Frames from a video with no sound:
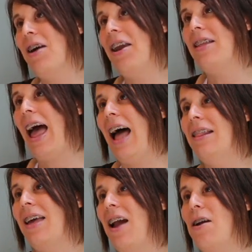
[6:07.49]
you cannot
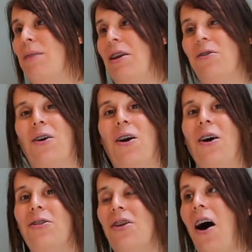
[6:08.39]
add caramel on your
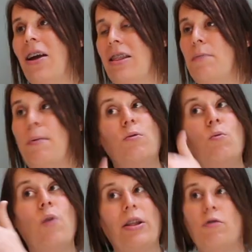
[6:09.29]
hot dog. It depends
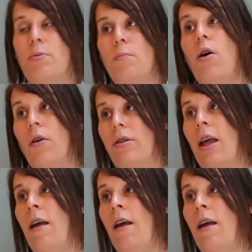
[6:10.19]
on what you promote.